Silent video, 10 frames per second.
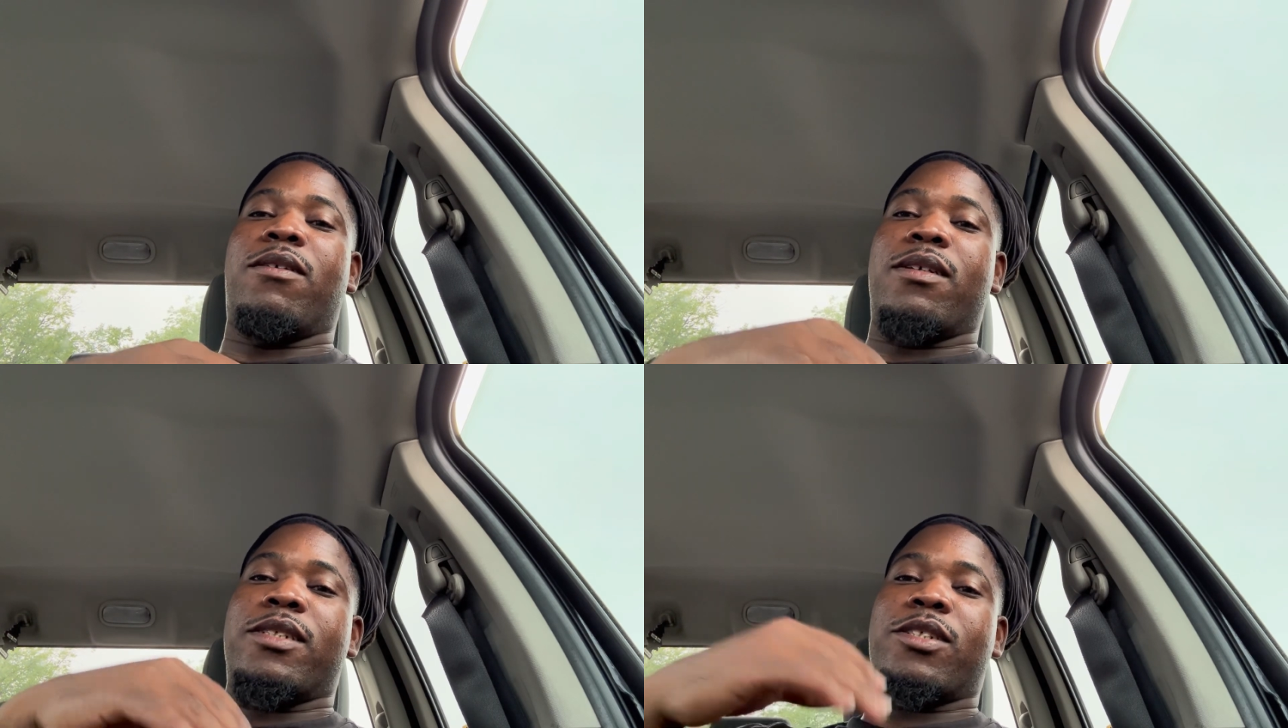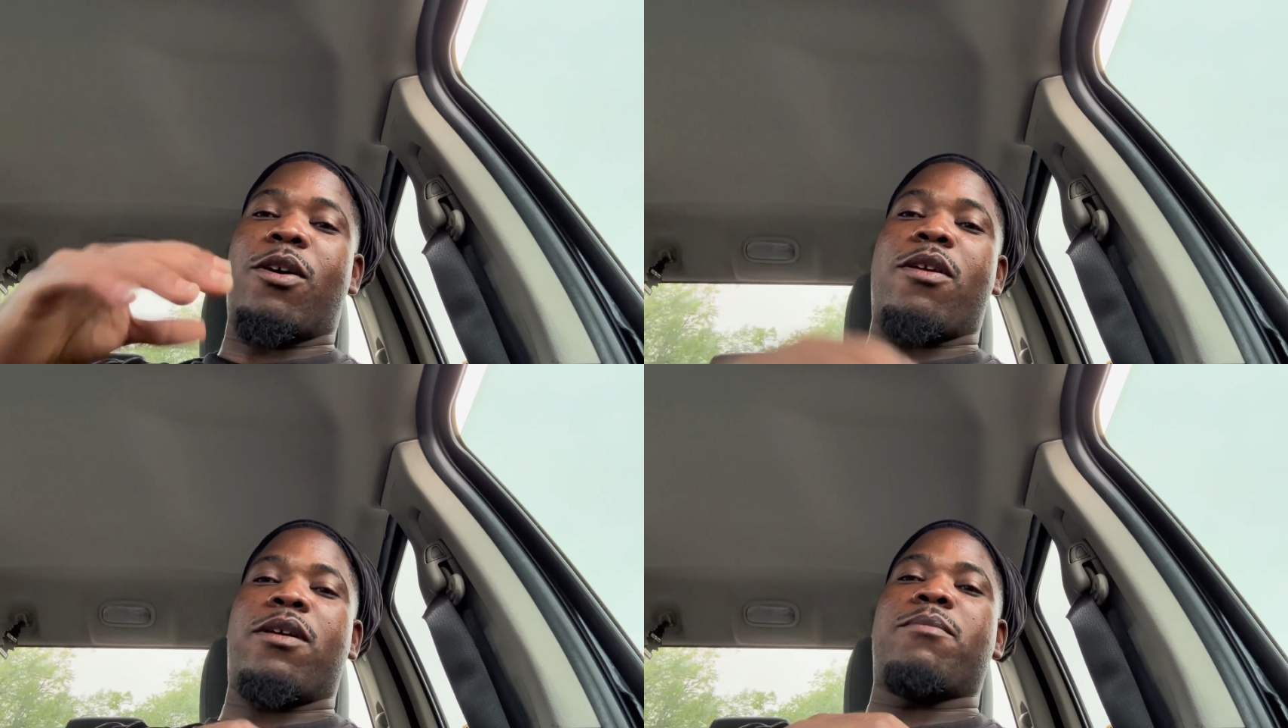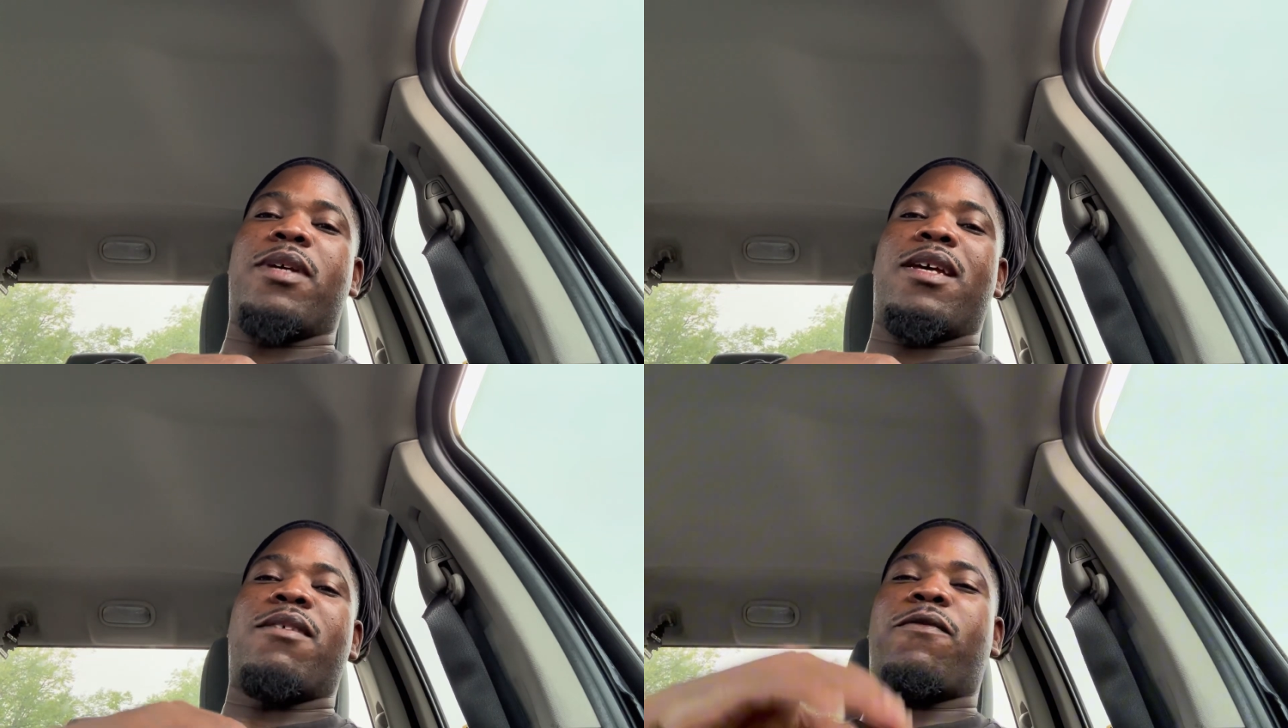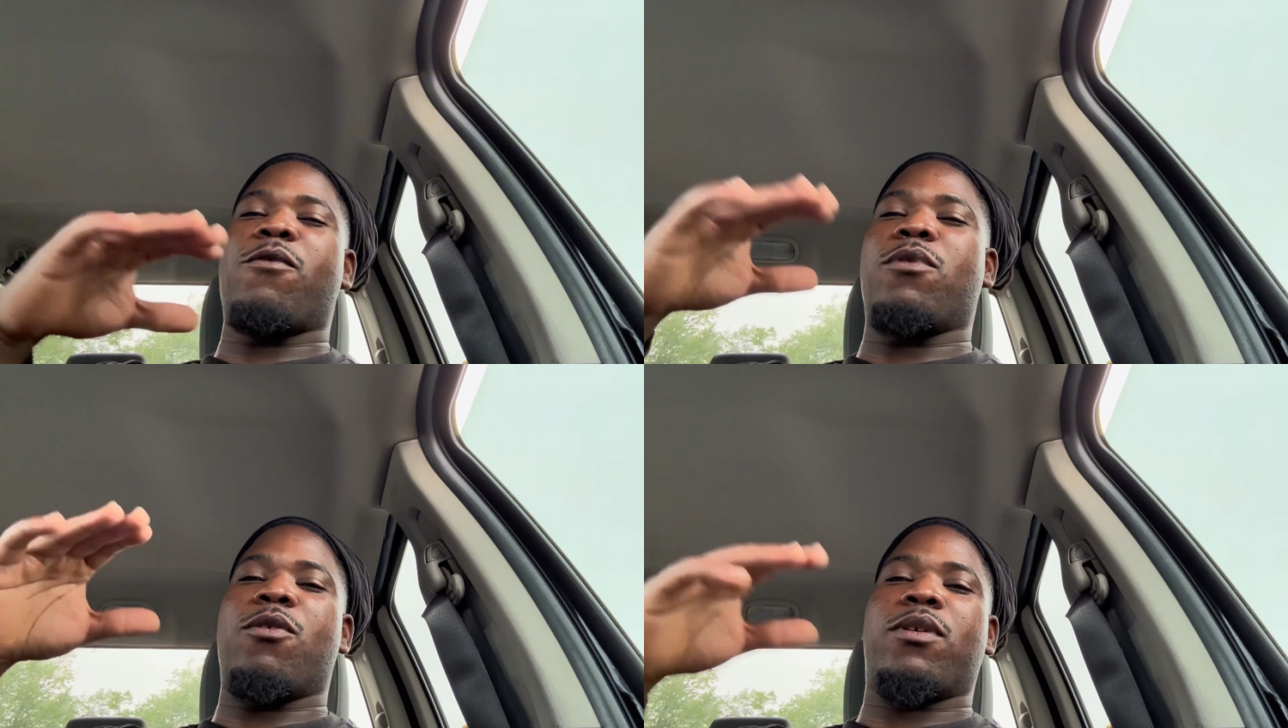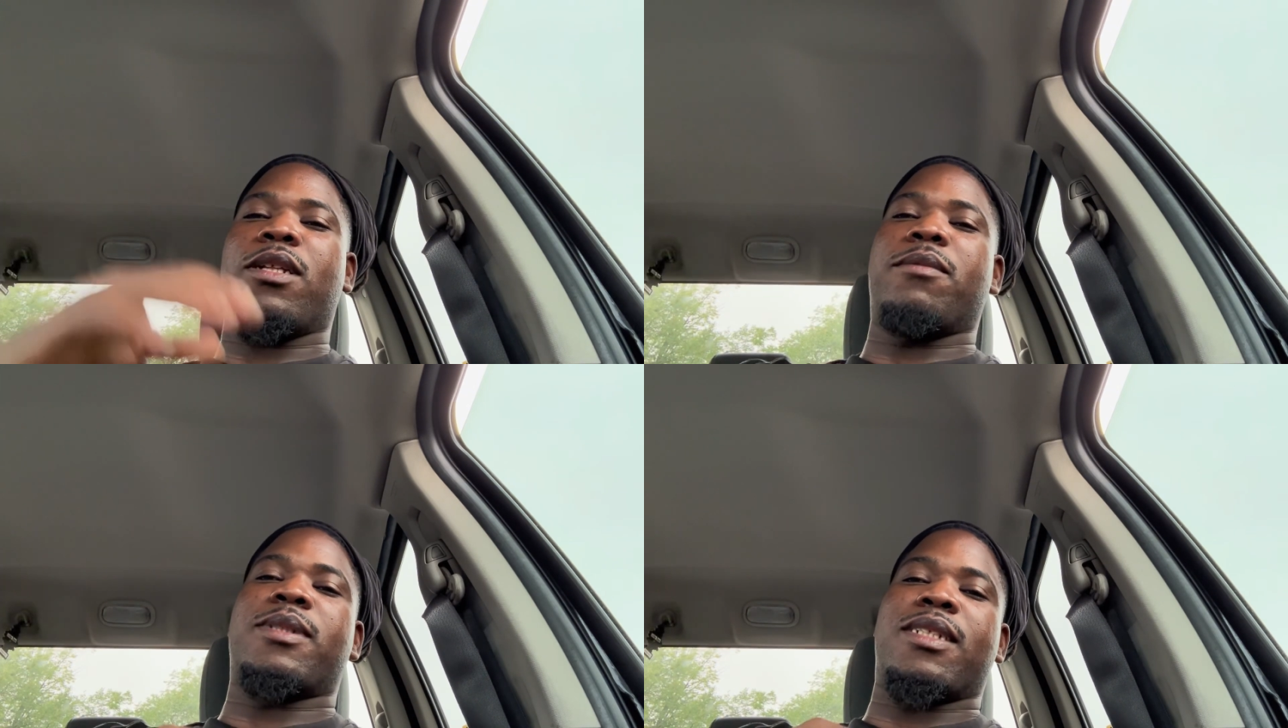startup and a few little
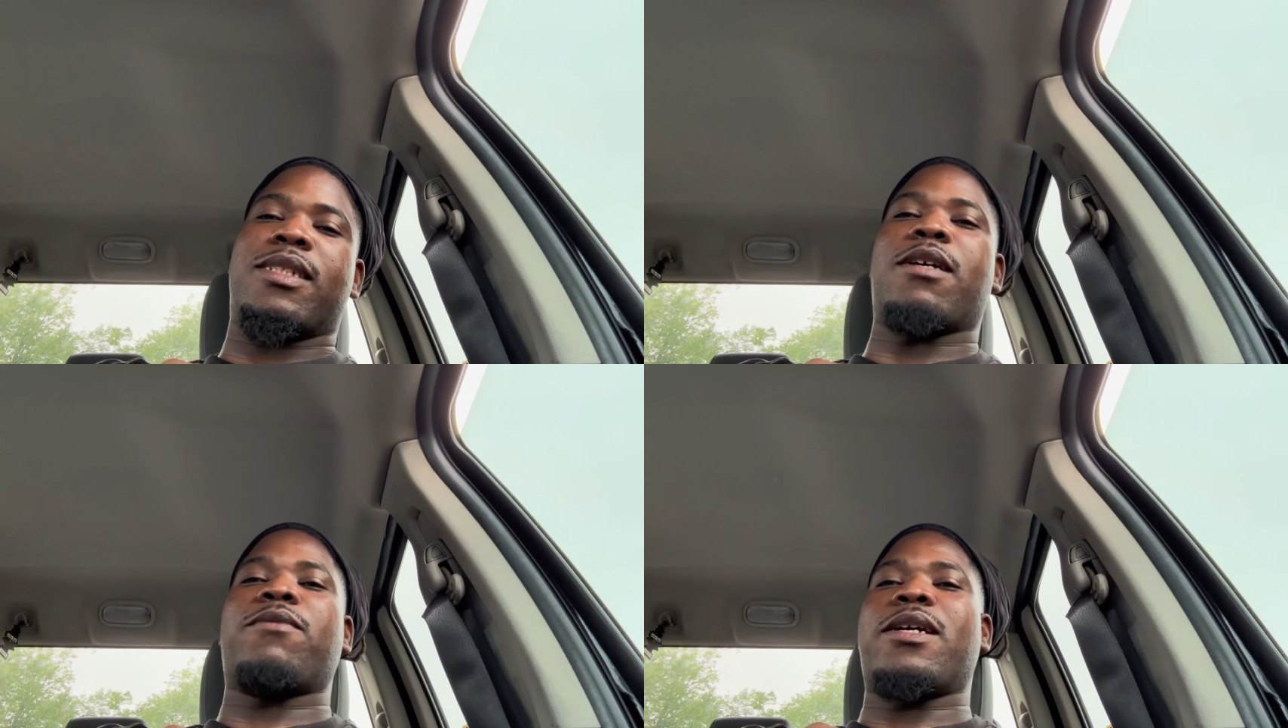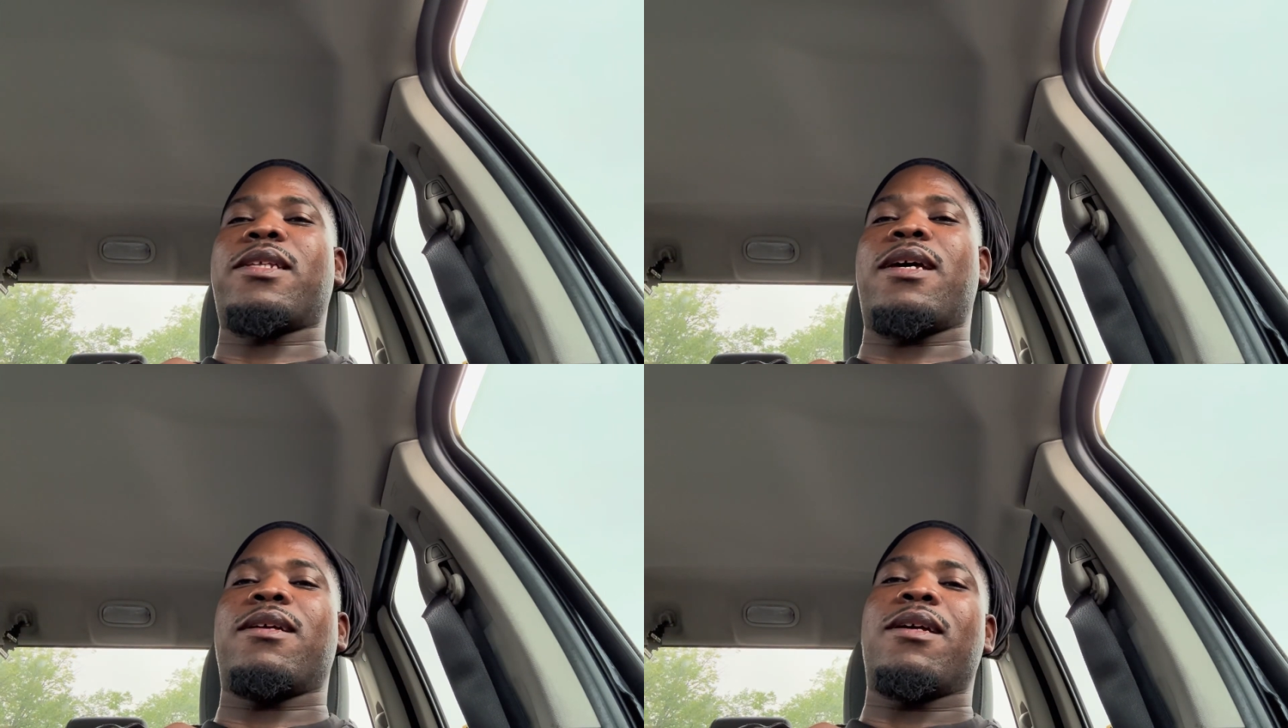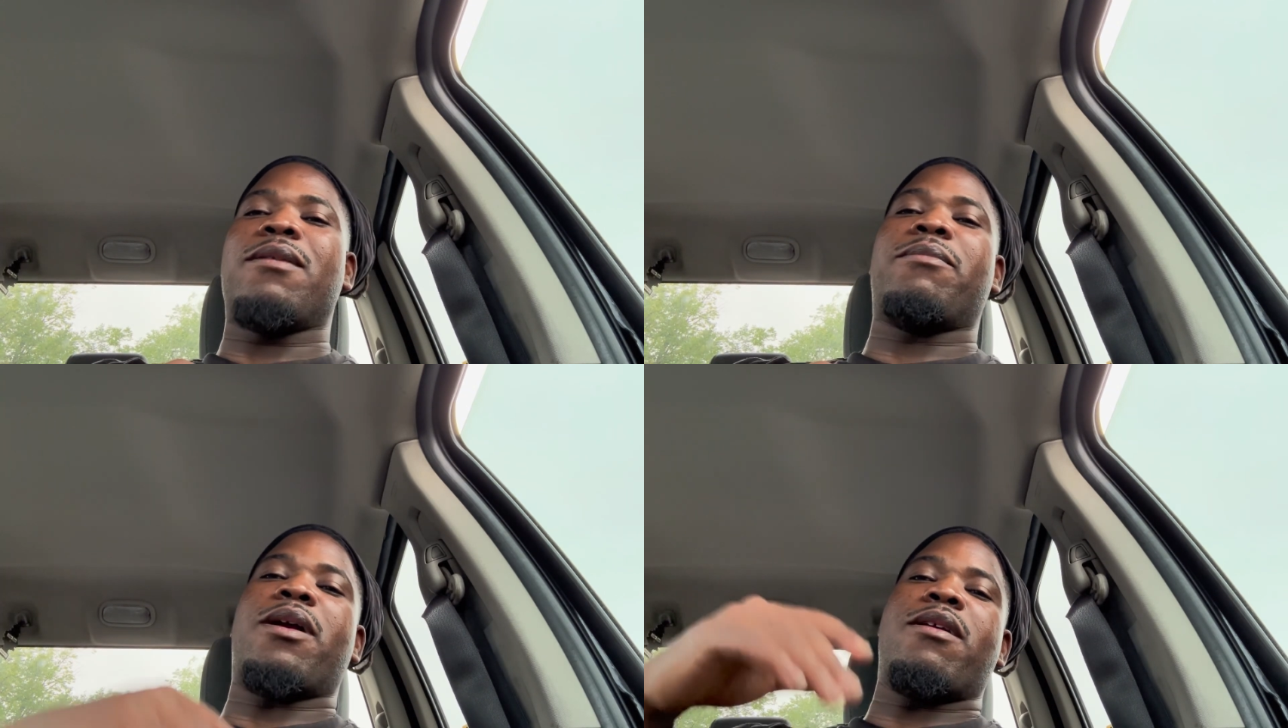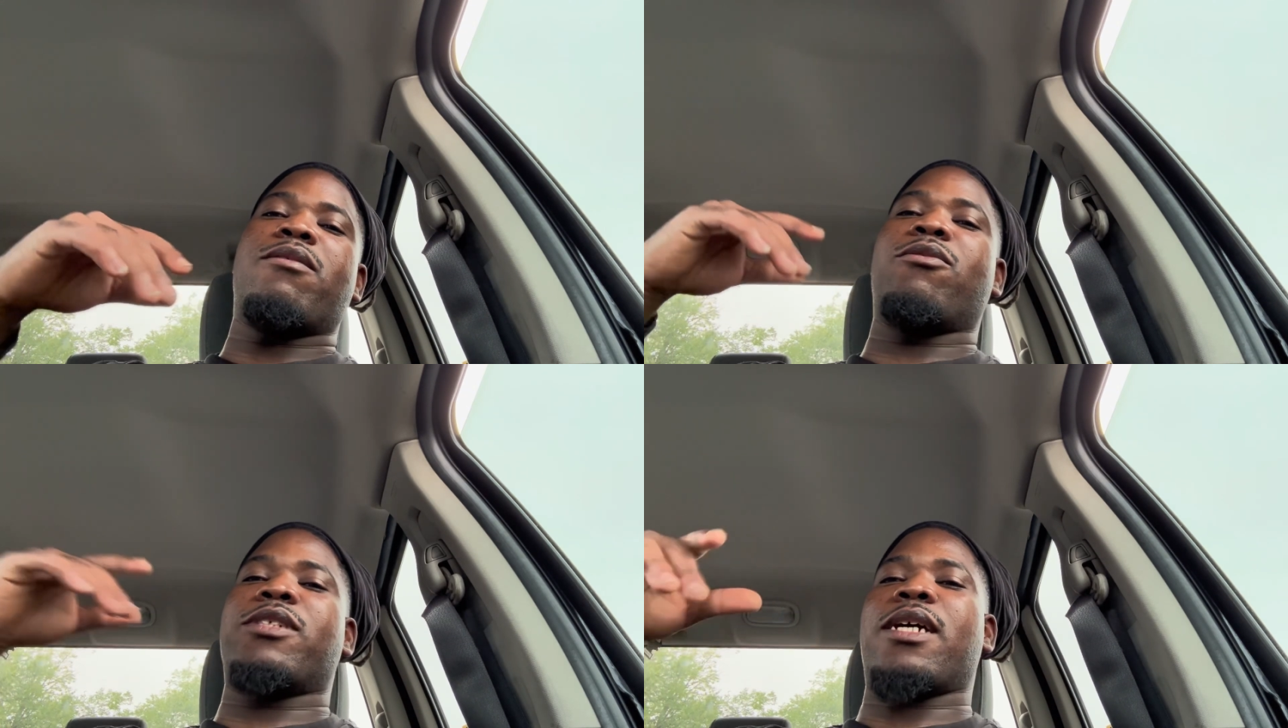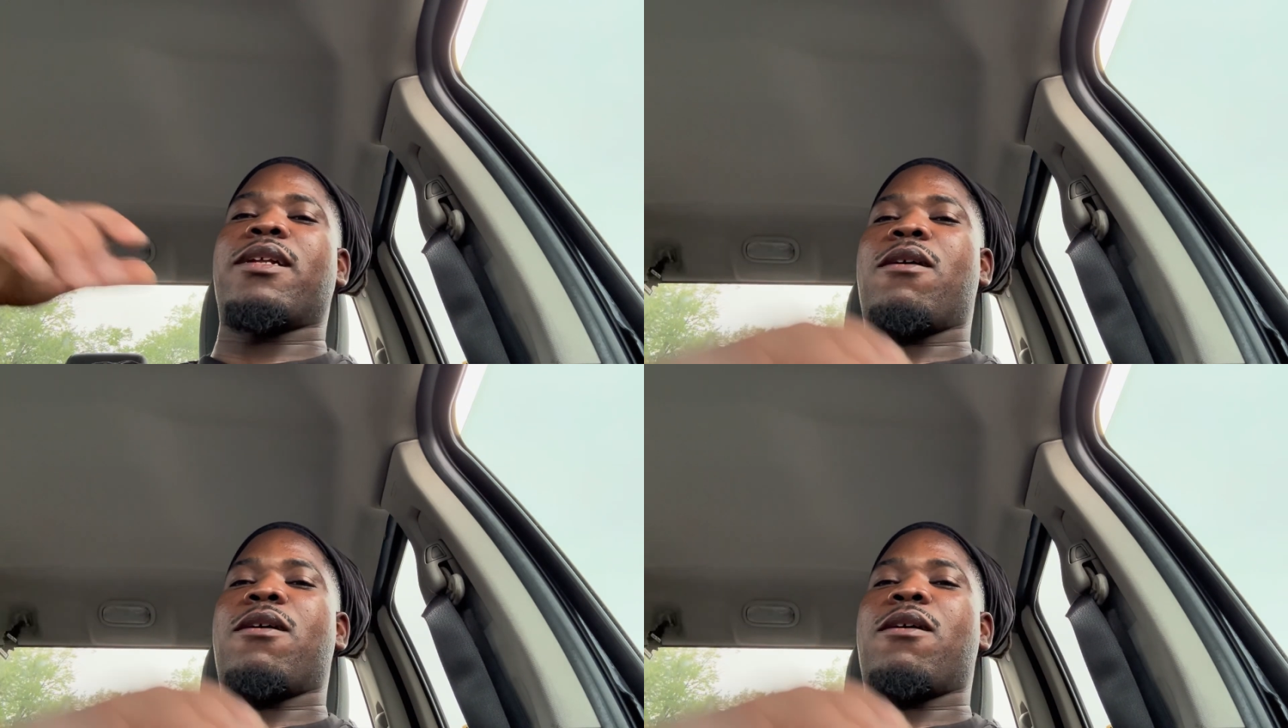clips and stuff like that. But here you go, check it out.